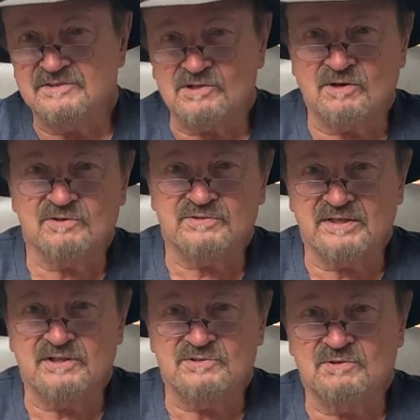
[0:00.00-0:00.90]
Charles
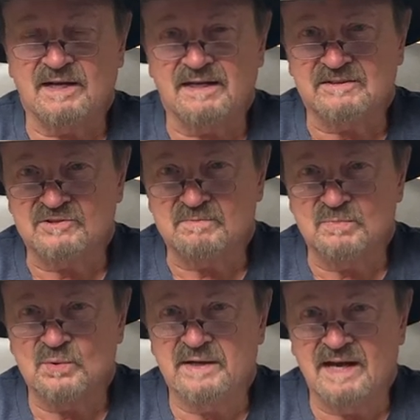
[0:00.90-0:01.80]
said that you like this
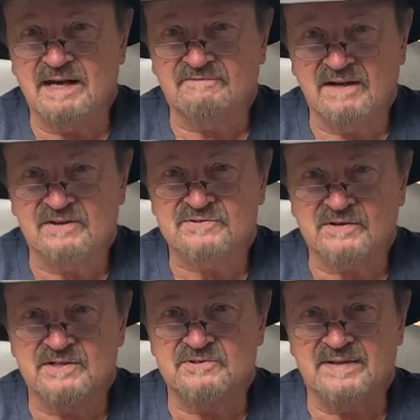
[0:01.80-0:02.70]
Bowie knife. I'll
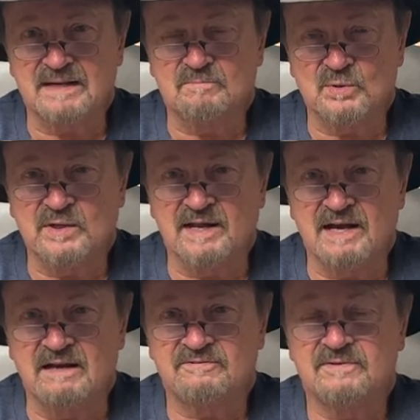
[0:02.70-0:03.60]
trade you that Bowie
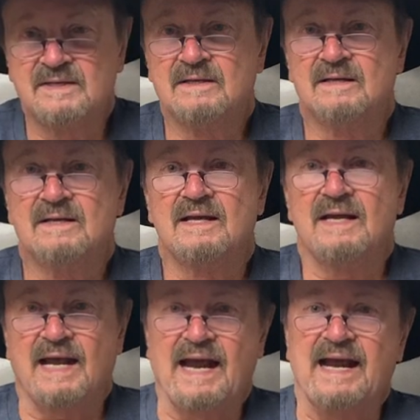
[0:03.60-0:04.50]
knife
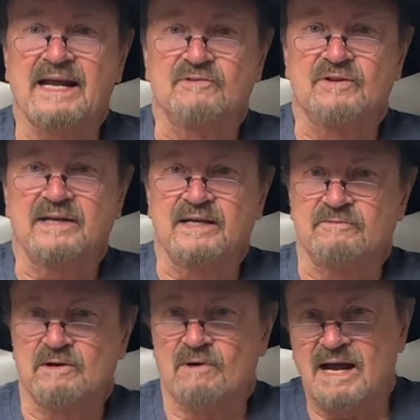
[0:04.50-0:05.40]
and the
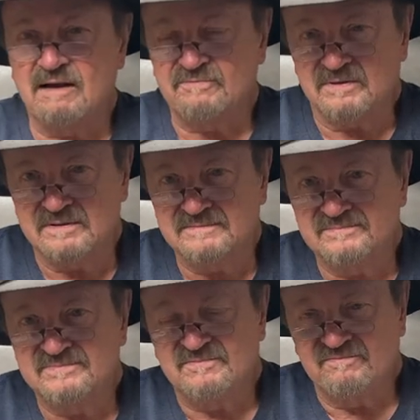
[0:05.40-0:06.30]
Henry rifle
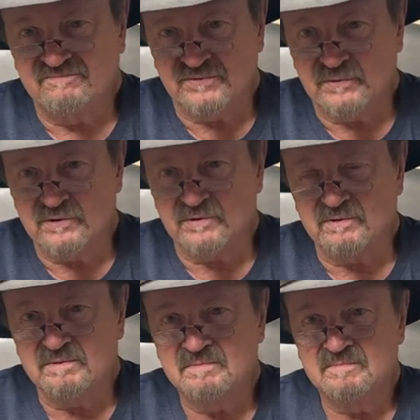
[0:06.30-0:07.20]
for
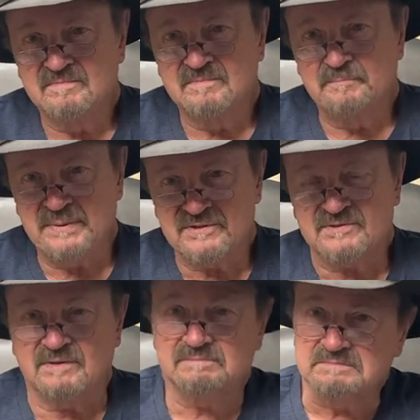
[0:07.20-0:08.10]
your pistol."